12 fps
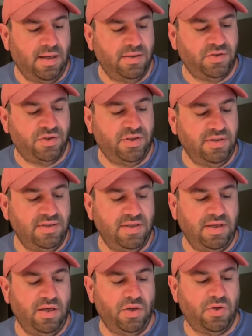
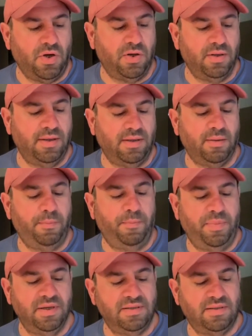cheesy garlic
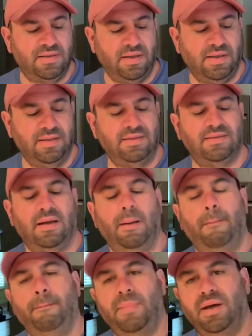biscuit
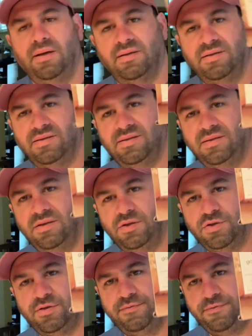mix, and
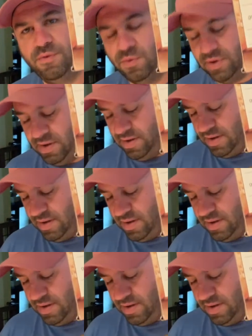there's 4 in